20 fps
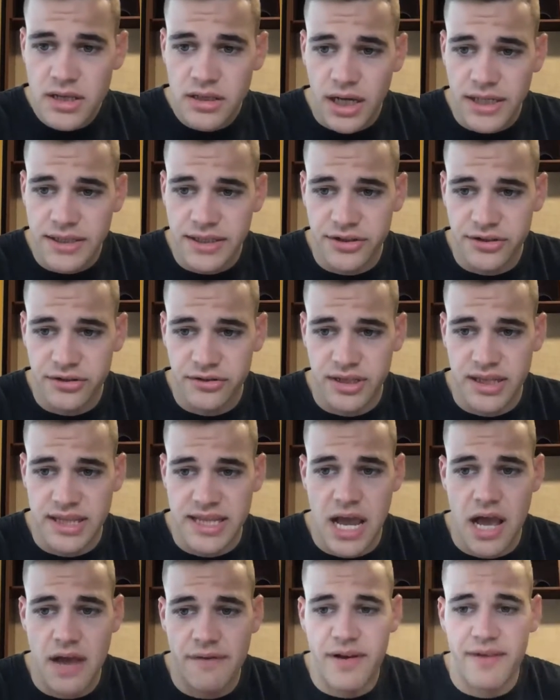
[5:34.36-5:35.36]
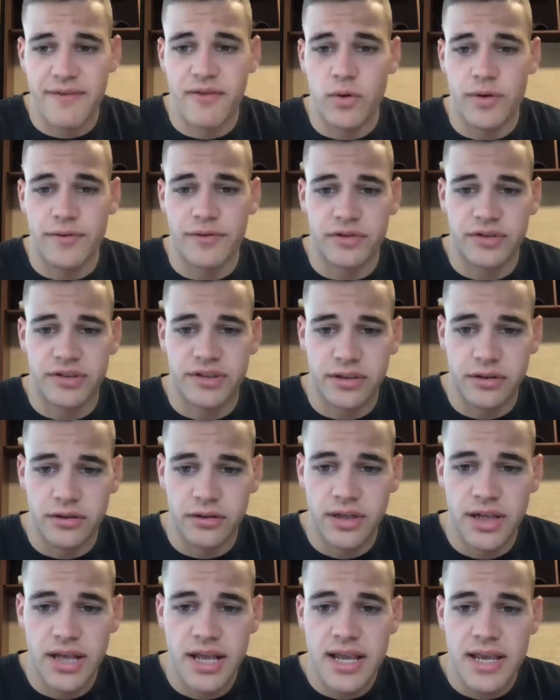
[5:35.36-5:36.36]
Additionally, the alfalfa weevil
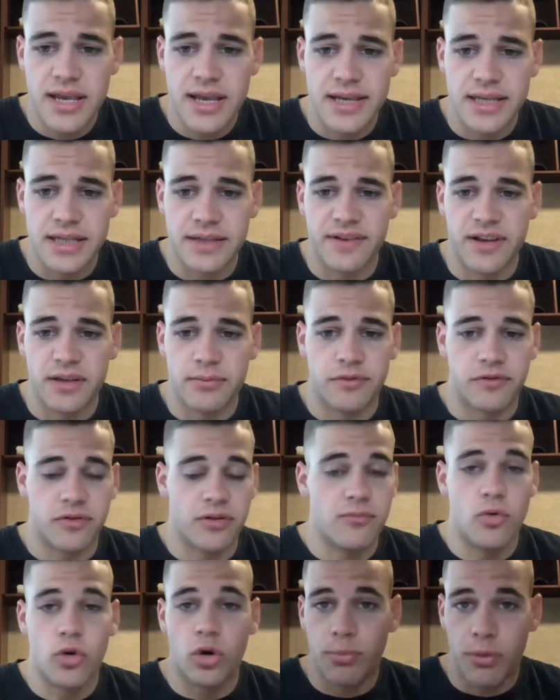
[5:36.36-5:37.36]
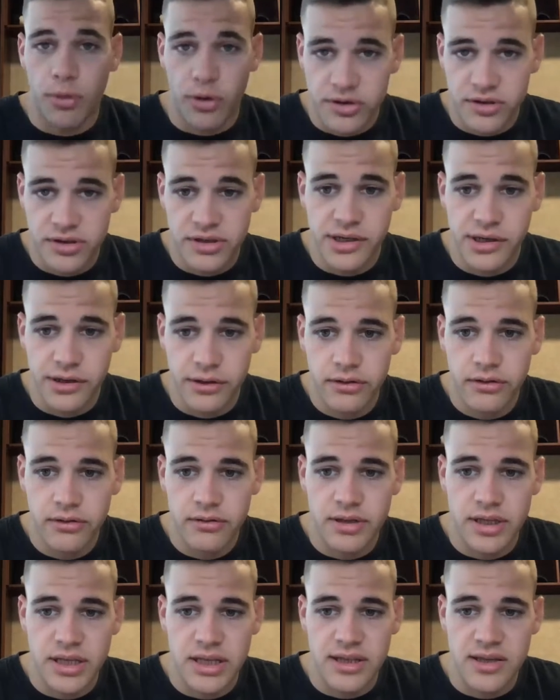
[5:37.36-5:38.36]
still is available for more parts of the year
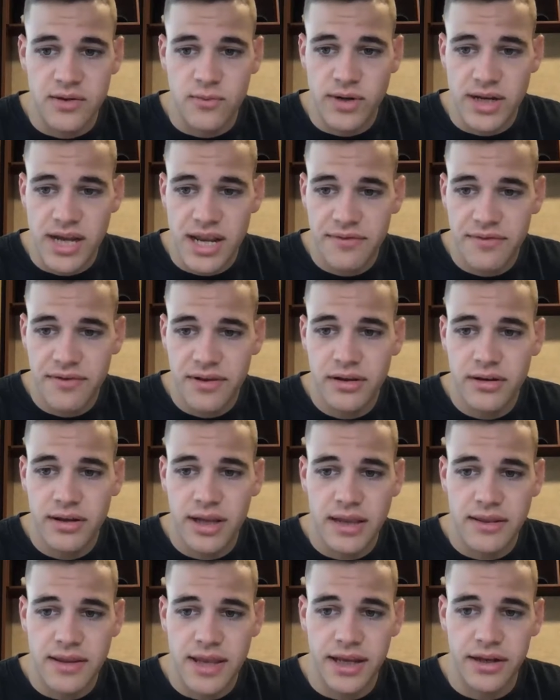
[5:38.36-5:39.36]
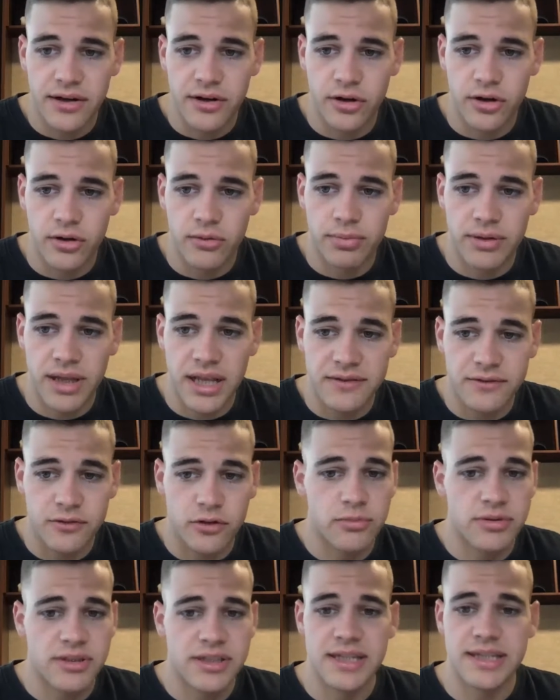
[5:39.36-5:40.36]
than the weed aphid, and they can hurt plants for
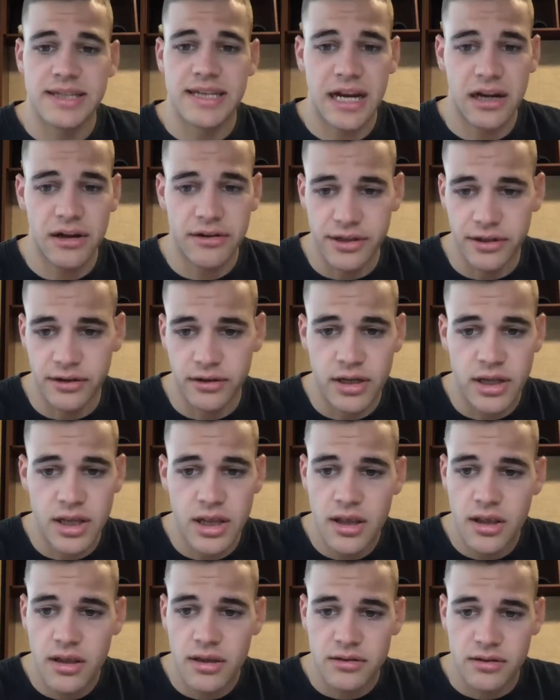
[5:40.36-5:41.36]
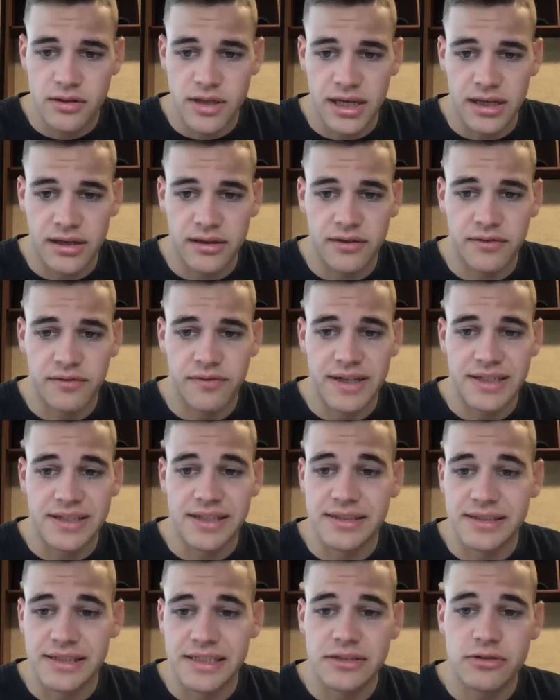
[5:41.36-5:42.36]
almost the entire year. So they can affect a
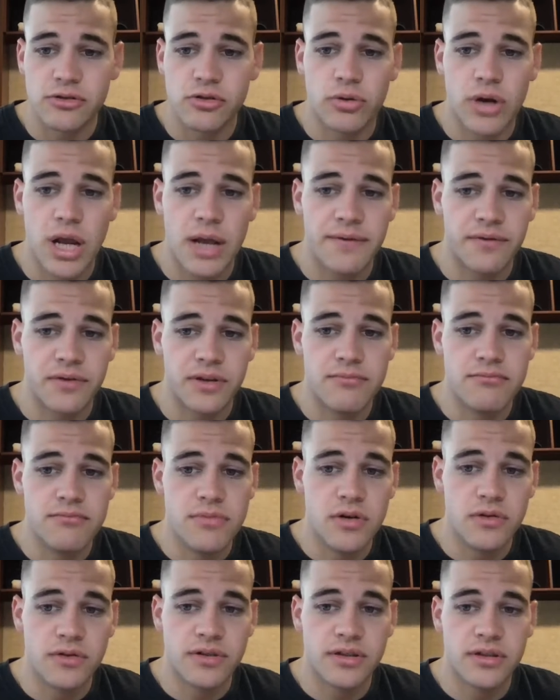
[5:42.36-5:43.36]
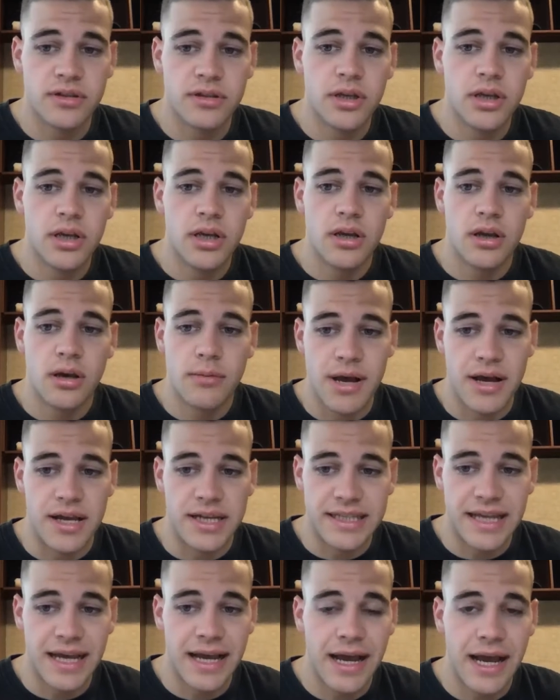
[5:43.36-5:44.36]
single crop for the most amount of
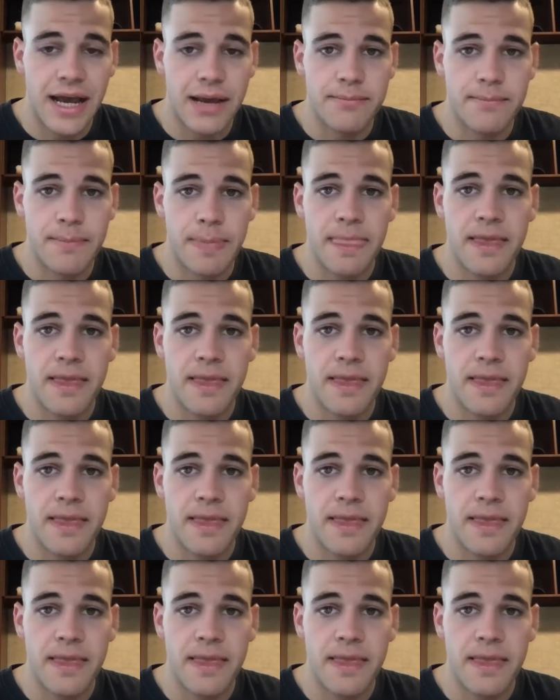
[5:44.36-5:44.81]
time,